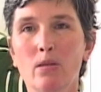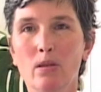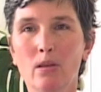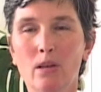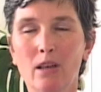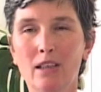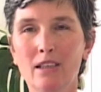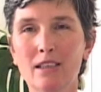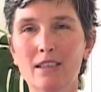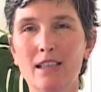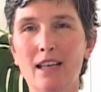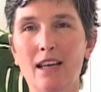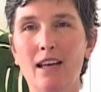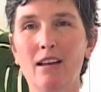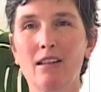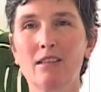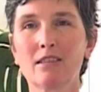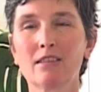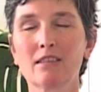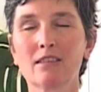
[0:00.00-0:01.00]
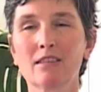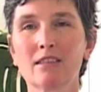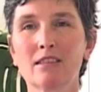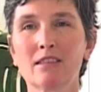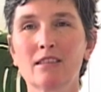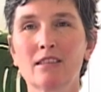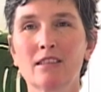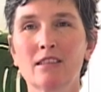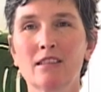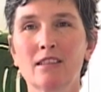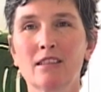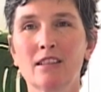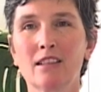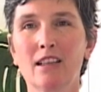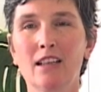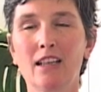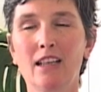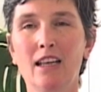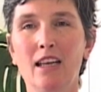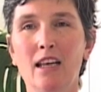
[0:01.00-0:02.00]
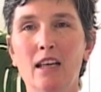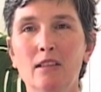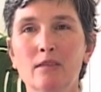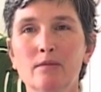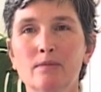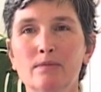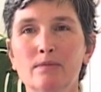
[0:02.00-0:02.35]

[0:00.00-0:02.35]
and down. And again,